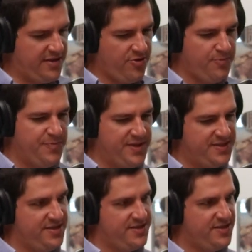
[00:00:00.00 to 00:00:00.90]
that your
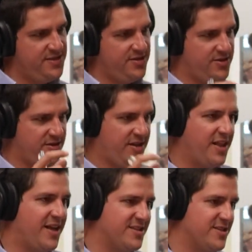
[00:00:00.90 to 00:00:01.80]
business
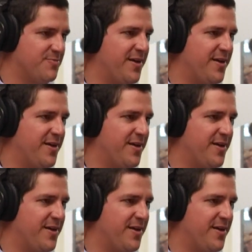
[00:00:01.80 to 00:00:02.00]
classes